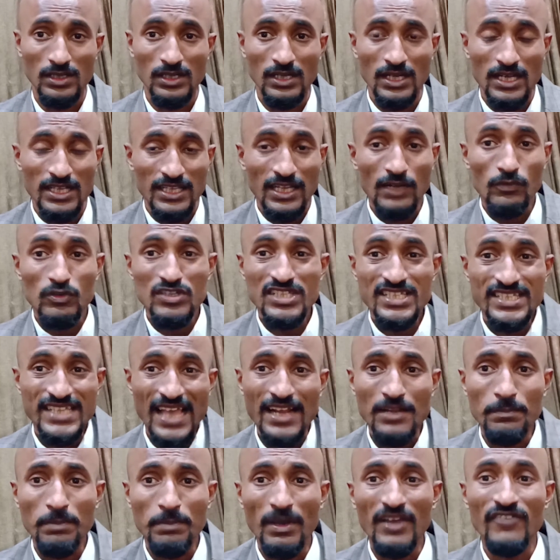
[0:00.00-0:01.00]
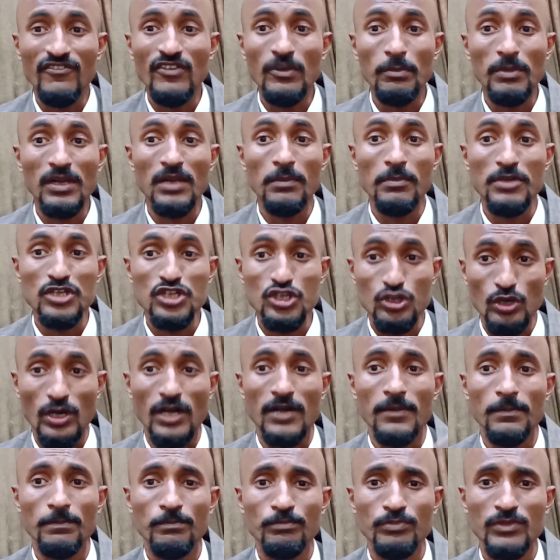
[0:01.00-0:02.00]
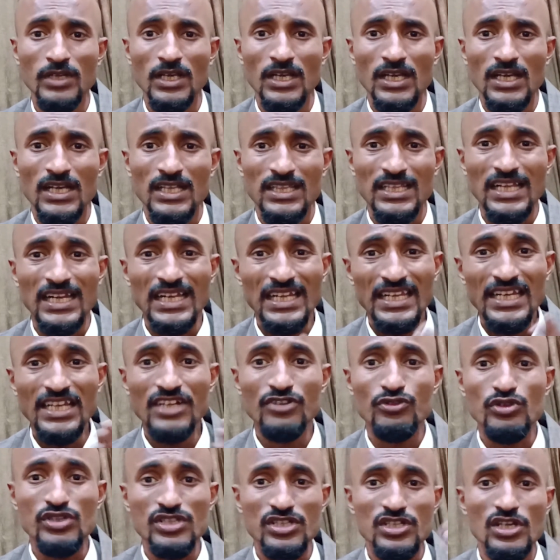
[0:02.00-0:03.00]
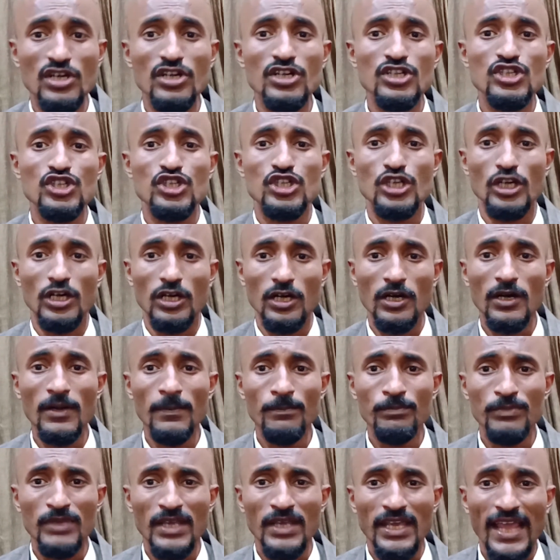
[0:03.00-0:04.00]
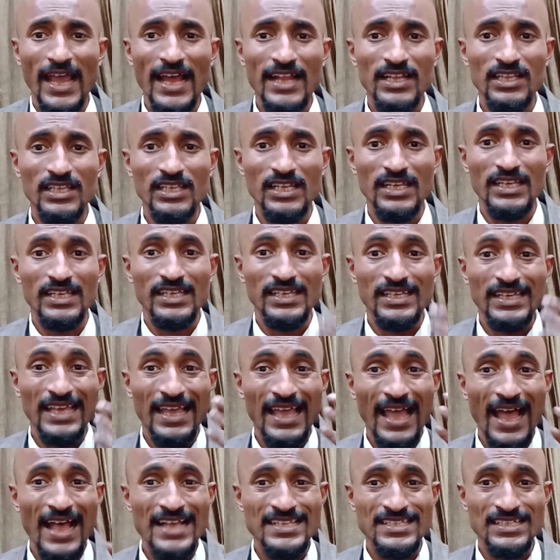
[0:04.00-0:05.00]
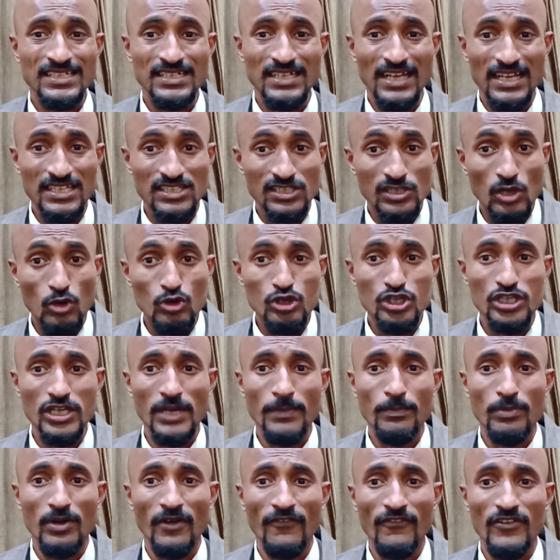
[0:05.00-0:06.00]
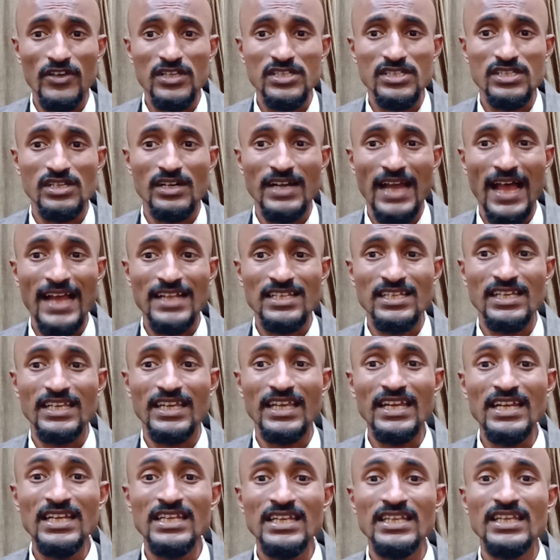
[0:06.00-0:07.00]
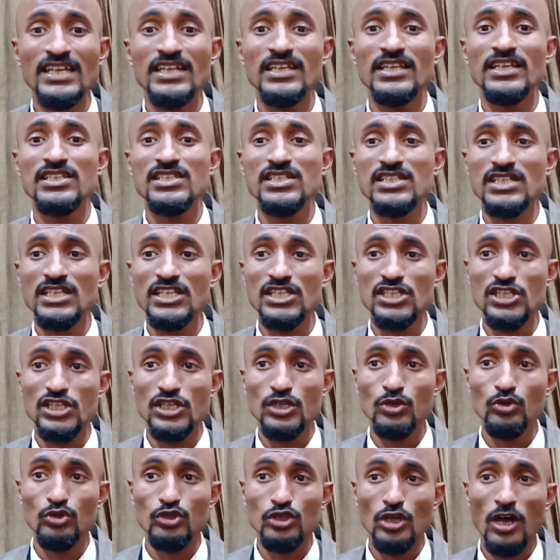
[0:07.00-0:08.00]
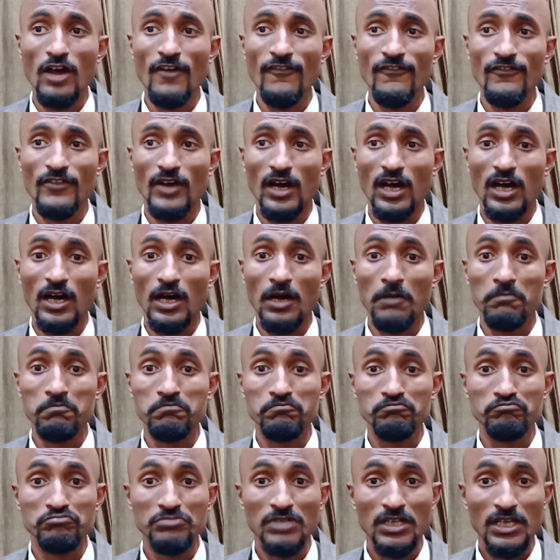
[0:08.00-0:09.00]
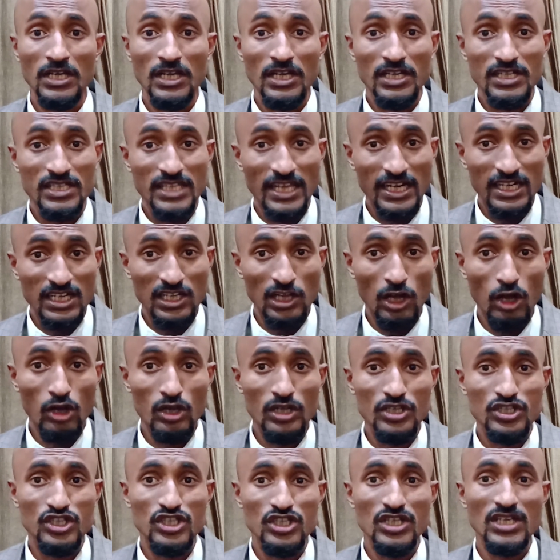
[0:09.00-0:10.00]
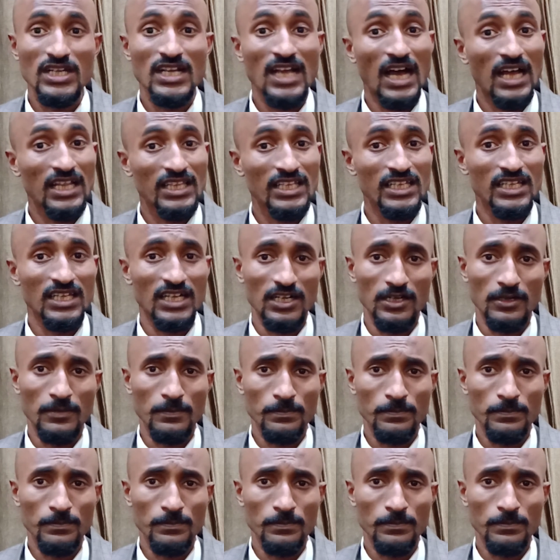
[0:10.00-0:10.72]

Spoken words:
That was said by Vimal Mishra, the lead researcher and as an associate professor at the Indian Institute of Technology, Gandhinagar.